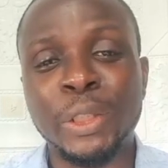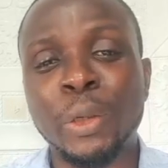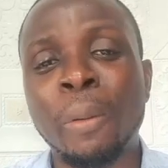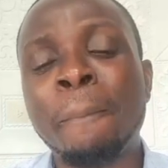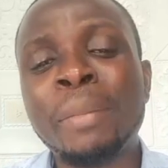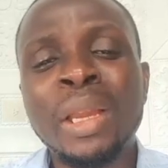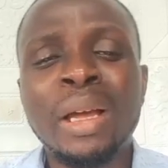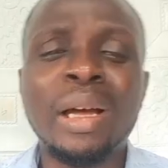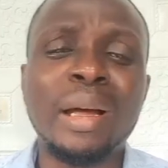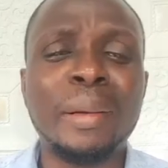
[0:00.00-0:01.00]

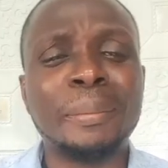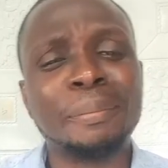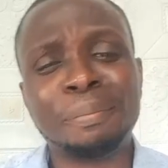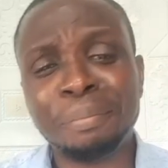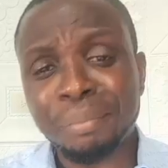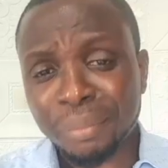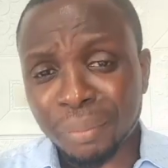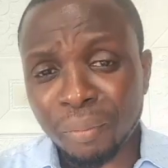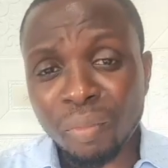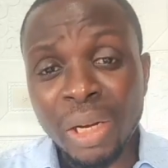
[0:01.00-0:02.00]

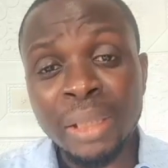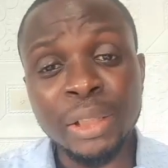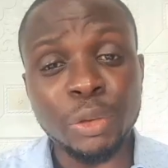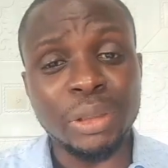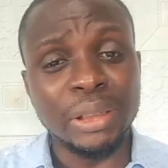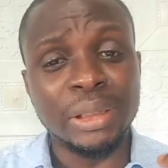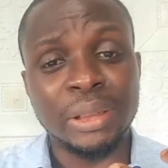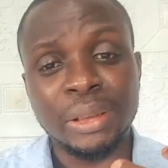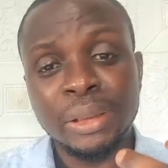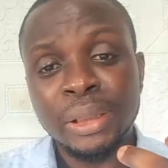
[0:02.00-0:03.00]
The truth
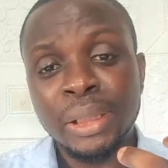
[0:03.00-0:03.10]
is,